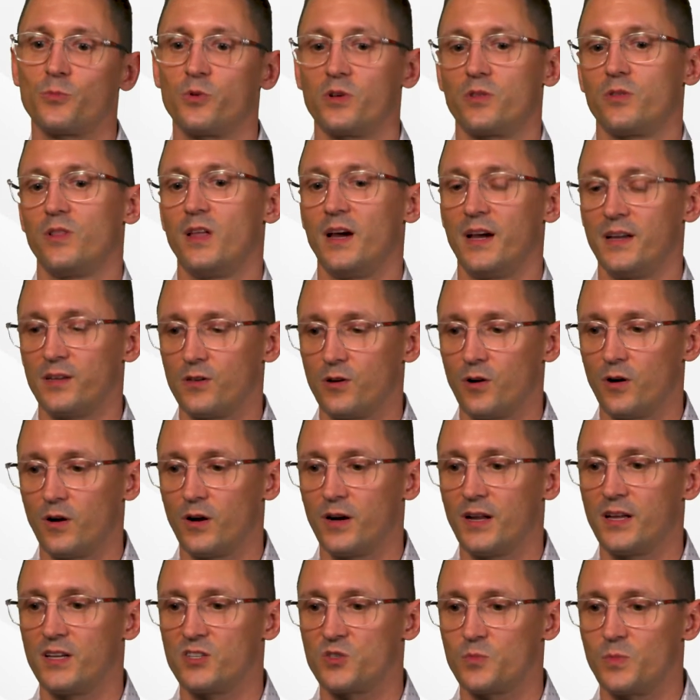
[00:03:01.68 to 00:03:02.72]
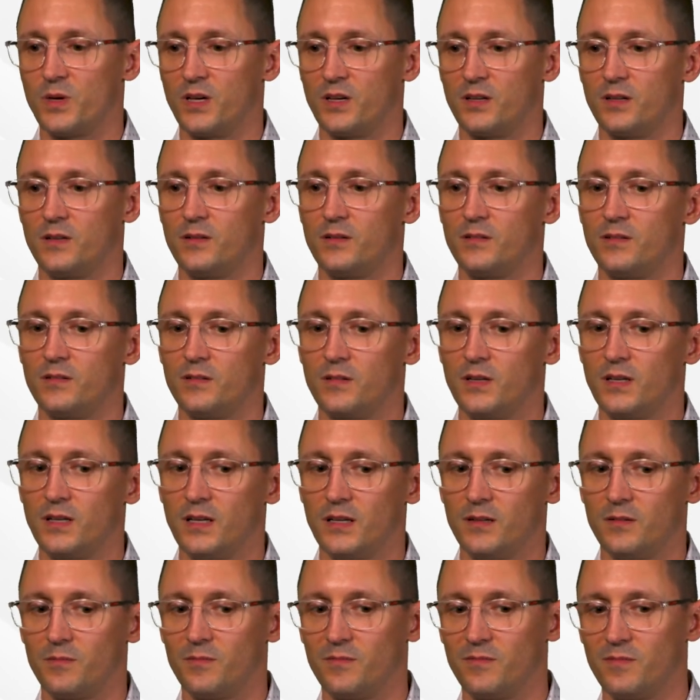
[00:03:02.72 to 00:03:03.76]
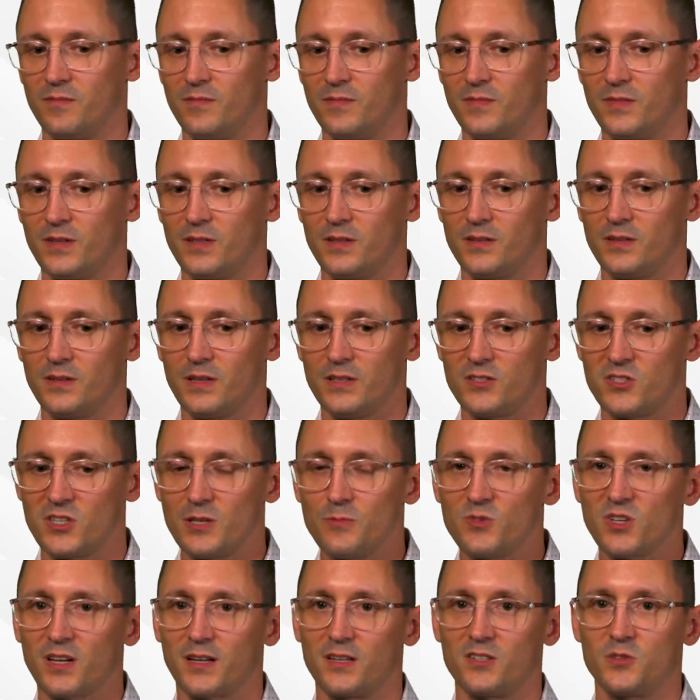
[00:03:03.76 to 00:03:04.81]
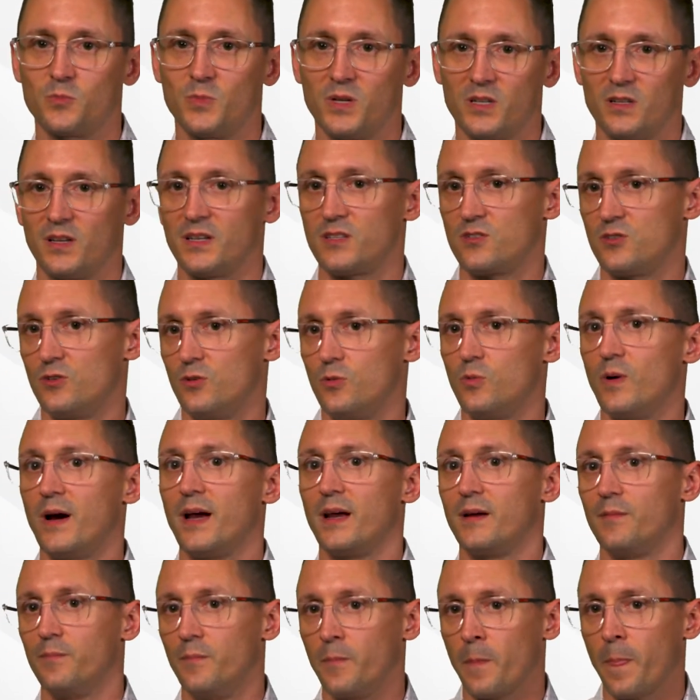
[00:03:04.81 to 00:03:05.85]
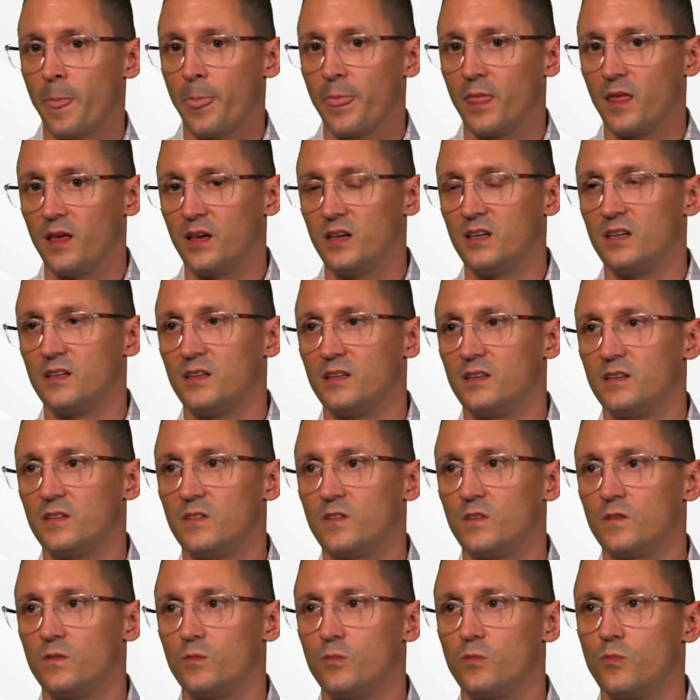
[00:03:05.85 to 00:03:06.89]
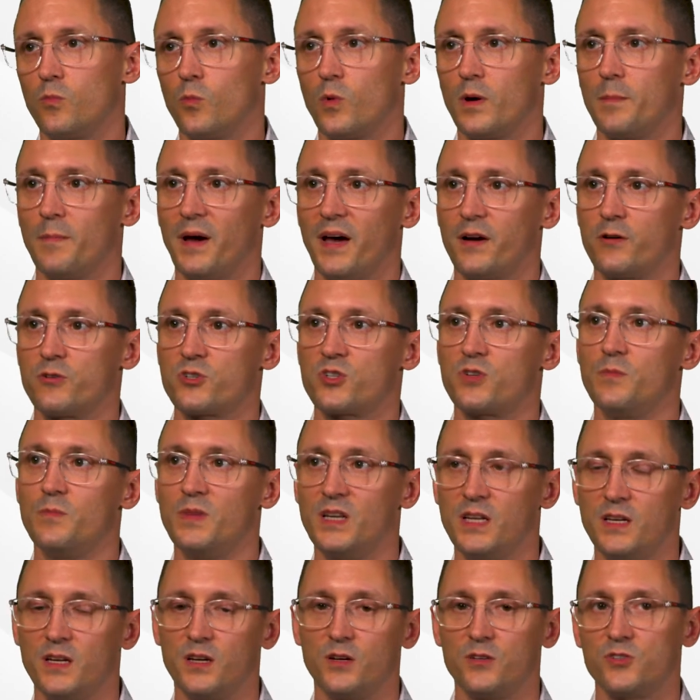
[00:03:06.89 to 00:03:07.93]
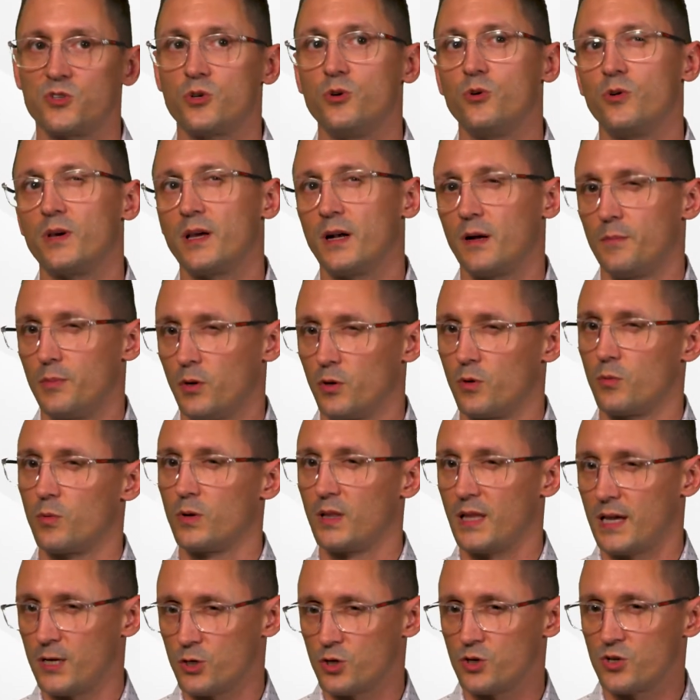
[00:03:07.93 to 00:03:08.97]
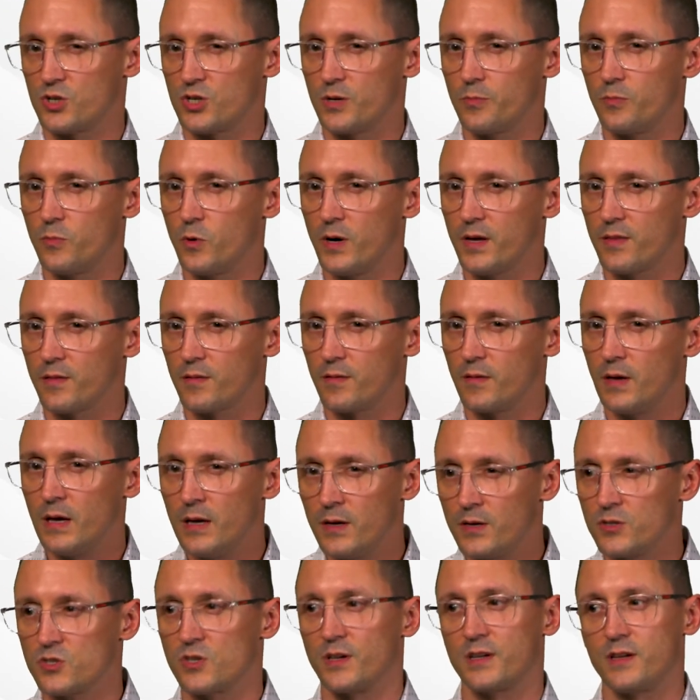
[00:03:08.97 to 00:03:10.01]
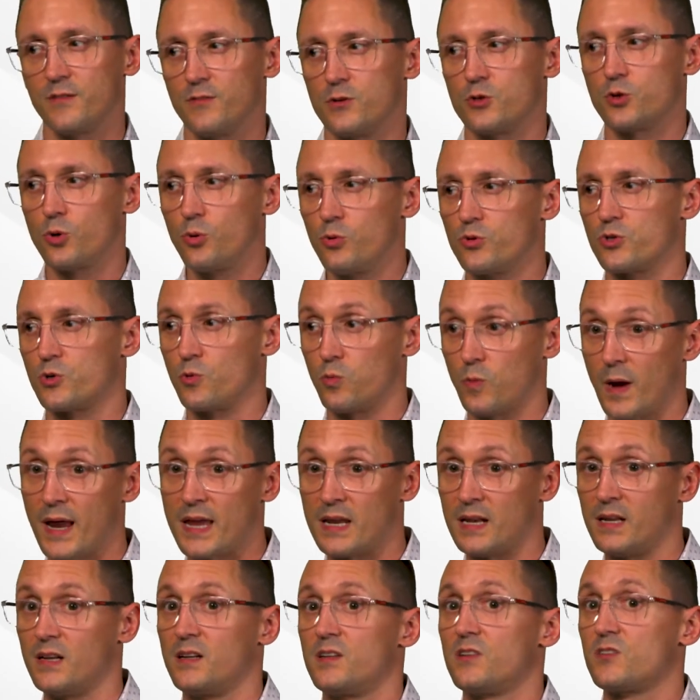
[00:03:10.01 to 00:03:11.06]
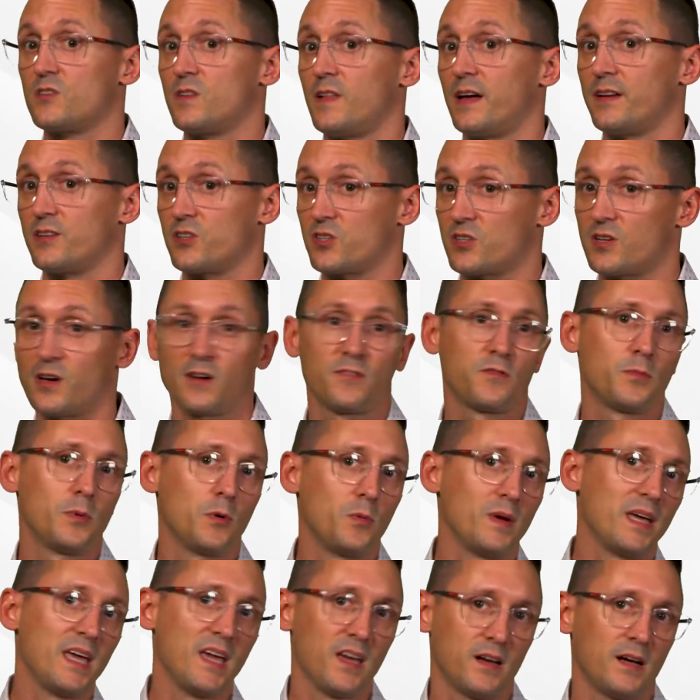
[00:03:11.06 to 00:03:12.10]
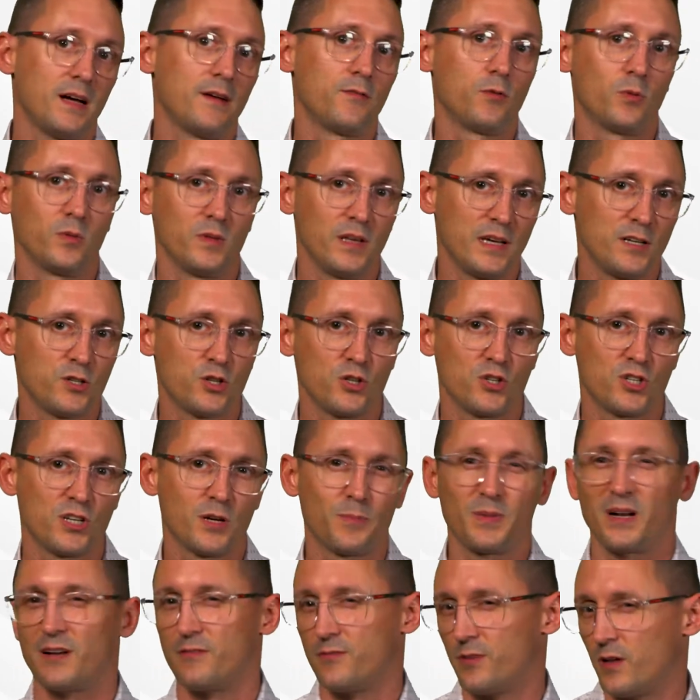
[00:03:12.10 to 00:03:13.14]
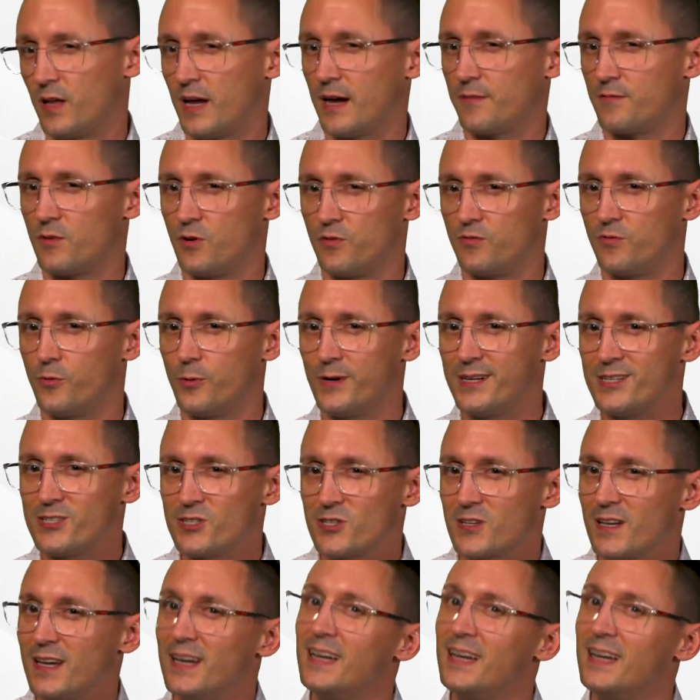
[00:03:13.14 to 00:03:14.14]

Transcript: with Liongard has been it seems like it's been like two-way. And what matters to me is who can I build a relationship with. So like if your tool's great and it does a lot of stuff, but we can't have a relationship and I feel I have no voice,